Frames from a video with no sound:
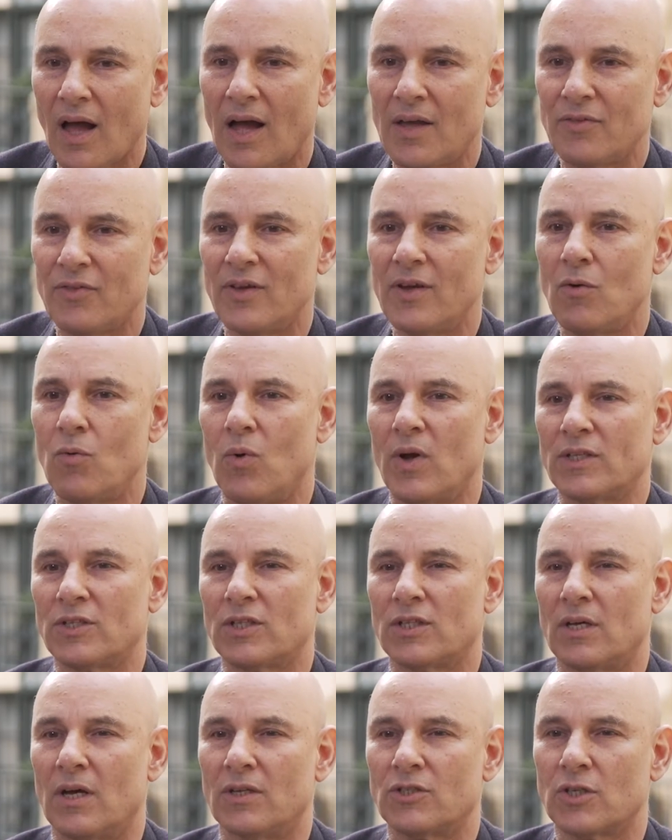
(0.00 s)
I think
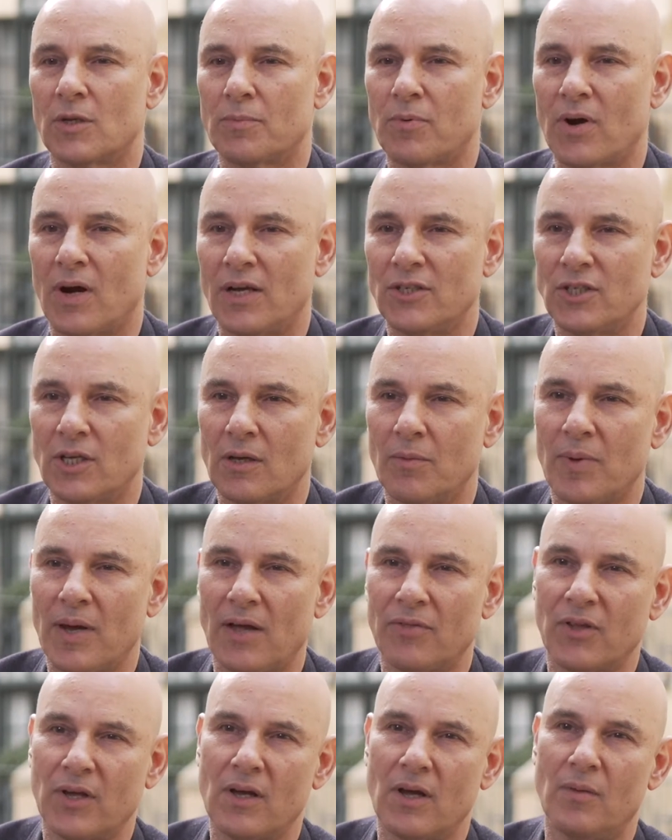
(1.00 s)
what's surprising
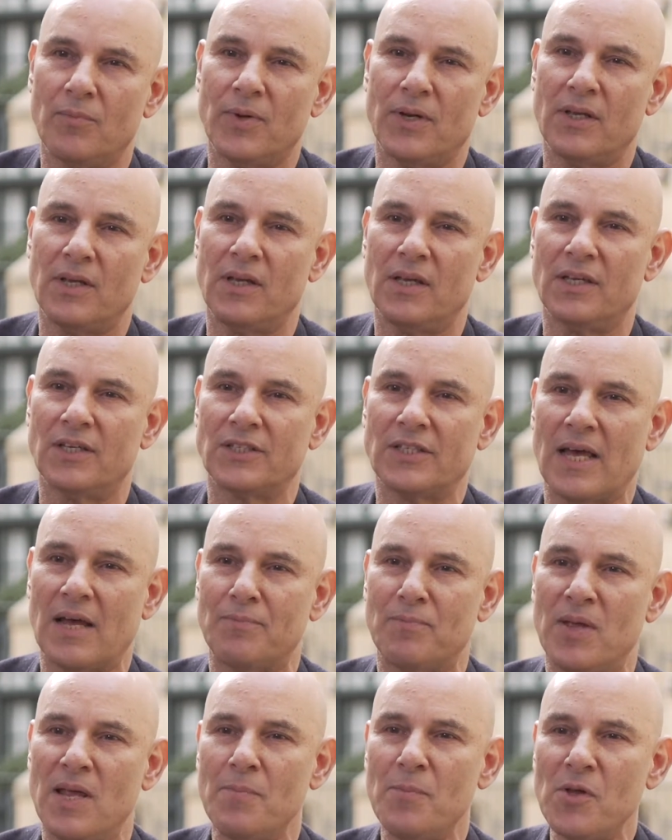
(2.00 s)
about the company is
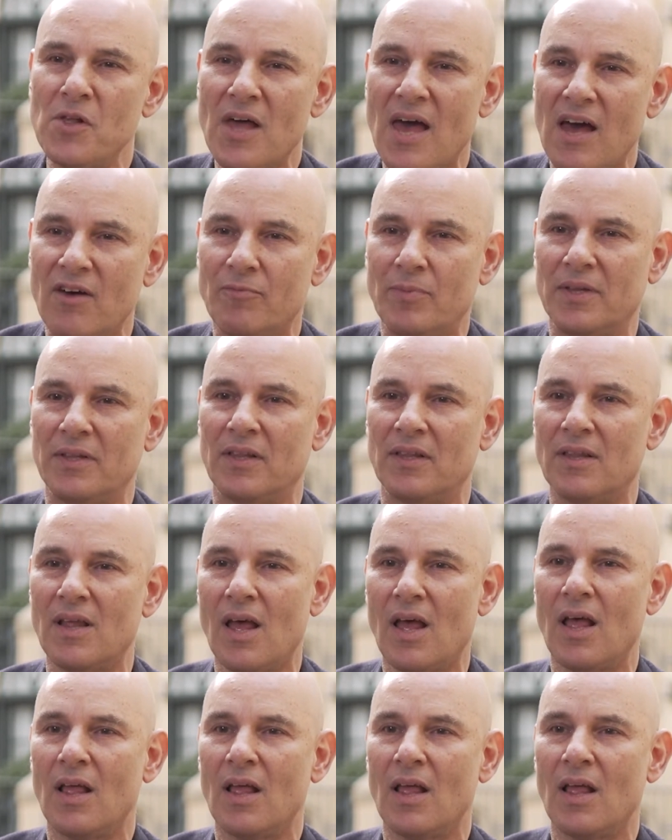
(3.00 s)
that people have been